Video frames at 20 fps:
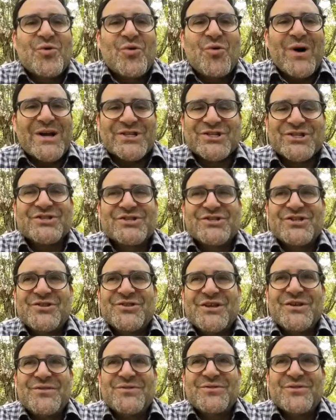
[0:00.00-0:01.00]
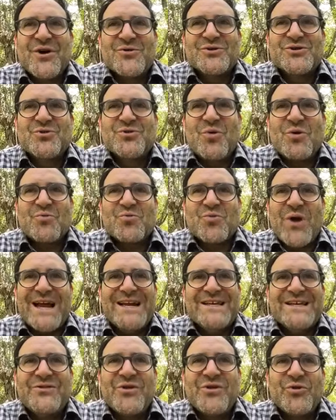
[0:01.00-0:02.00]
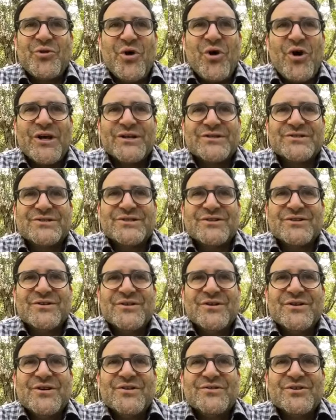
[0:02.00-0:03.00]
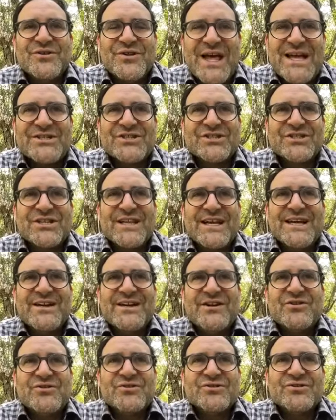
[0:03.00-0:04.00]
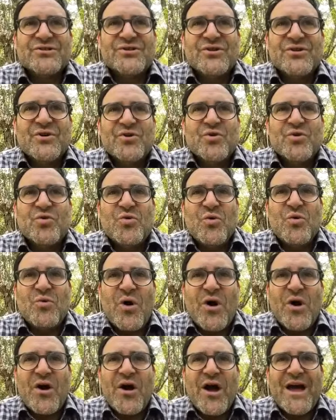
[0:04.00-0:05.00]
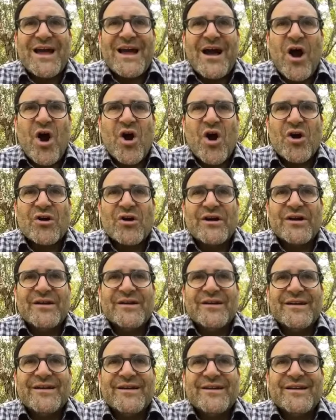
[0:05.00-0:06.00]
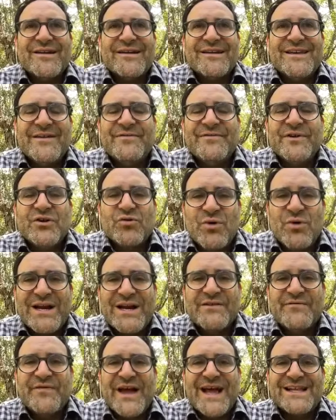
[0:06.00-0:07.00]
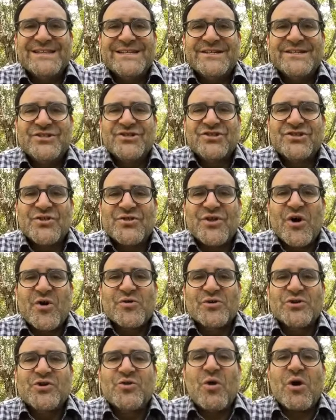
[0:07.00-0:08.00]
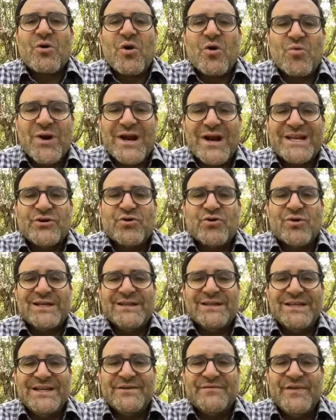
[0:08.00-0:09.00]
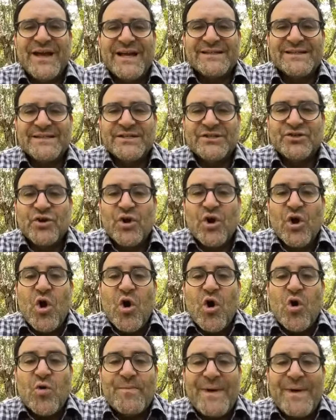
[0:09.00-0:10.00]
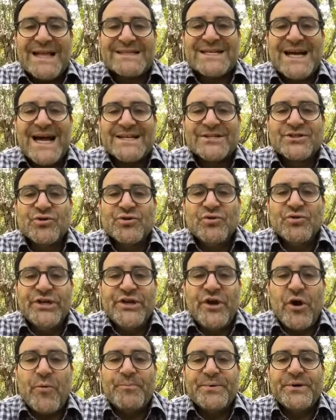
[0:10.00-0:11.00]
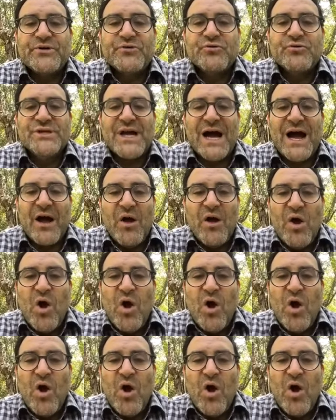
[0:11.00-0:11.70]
questions to the, those who are writing the laws, the legislators who are giving great advantage to those who are already greatly advantaged. Umatasulio pikuda.